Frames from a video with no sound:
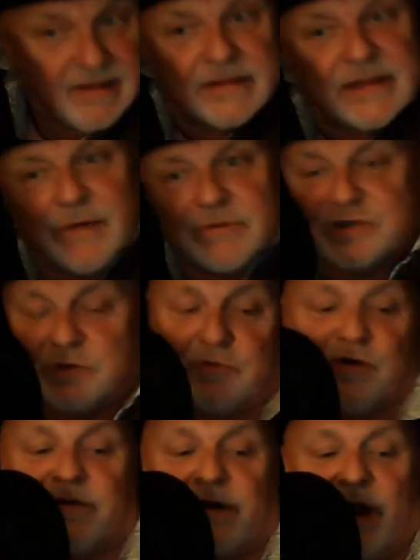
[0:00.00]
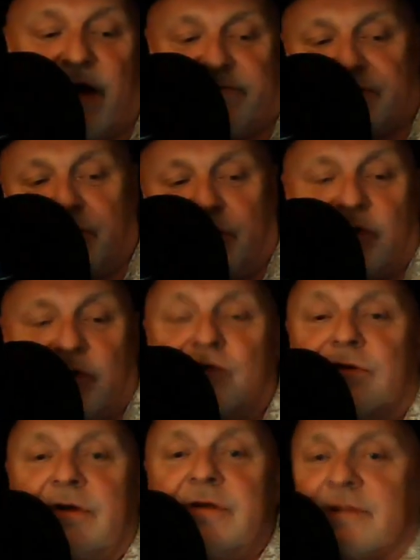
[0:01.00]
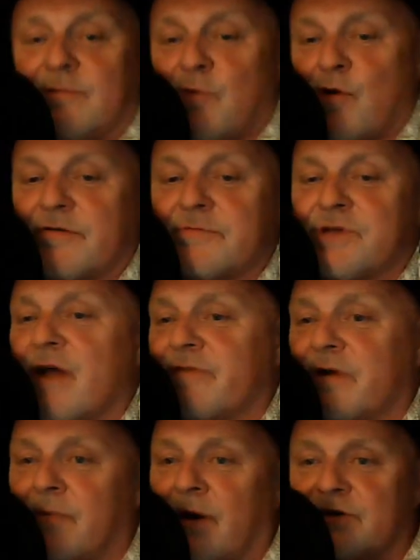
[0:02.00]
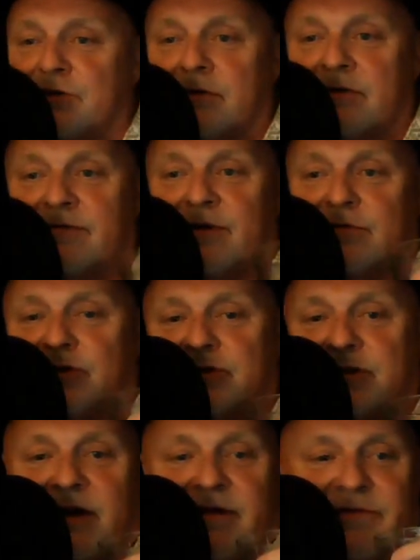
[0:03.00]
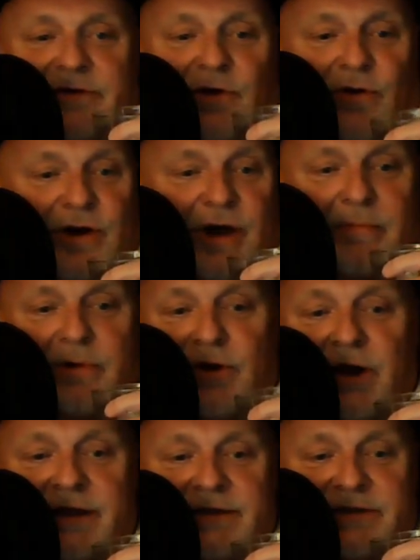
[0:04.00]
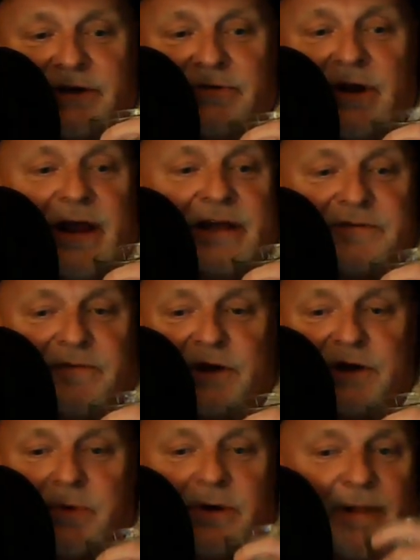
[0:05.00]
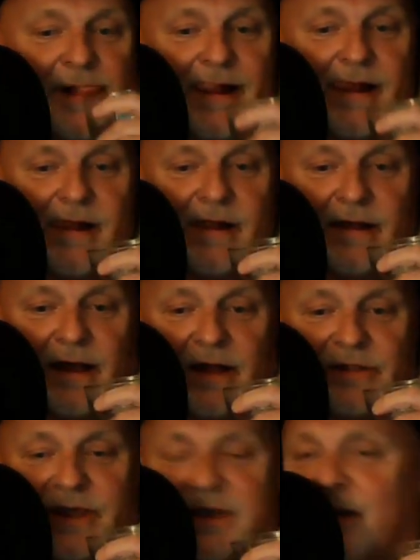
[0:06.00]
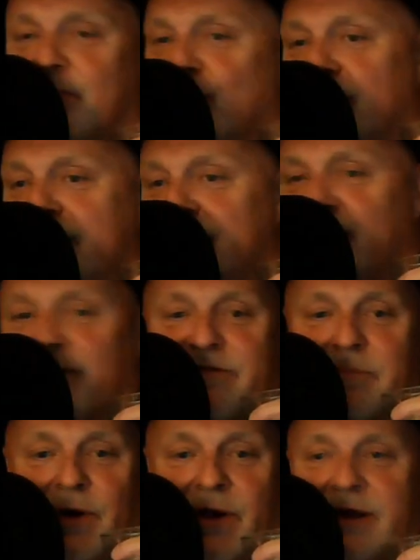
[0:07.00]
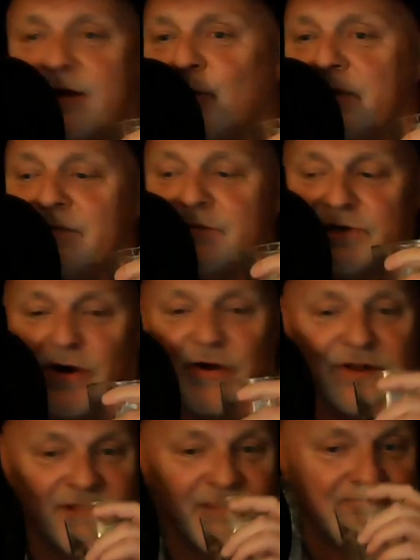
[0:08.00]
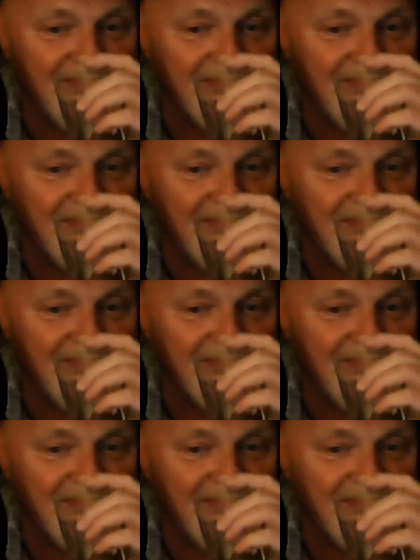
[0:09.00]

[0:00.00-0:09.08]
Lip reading: That was To Prove a Love to You. The more observant amongst you will have noticed that I forgot a couple of lines here in the last verse, but I think I probably bluffed by it. Nobody was hurt, I think.